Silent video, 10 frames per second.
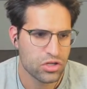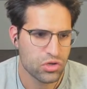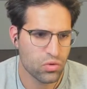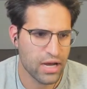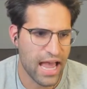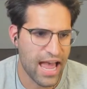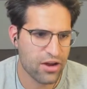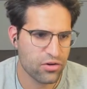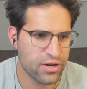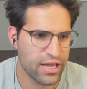So we're
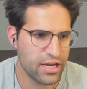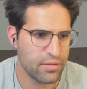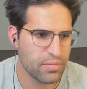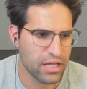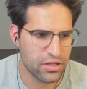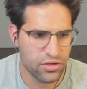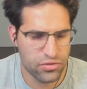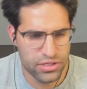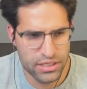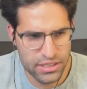aggregating by
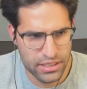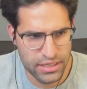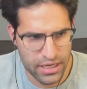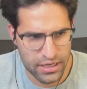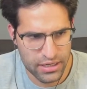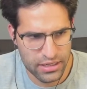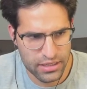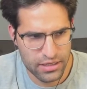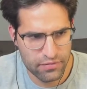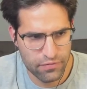the UTC date
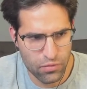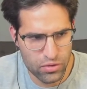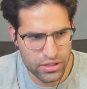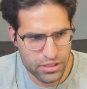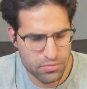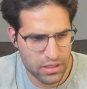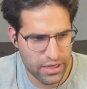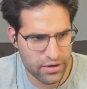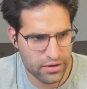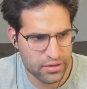for this
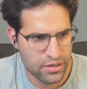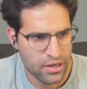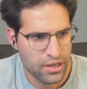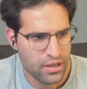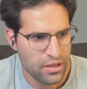player,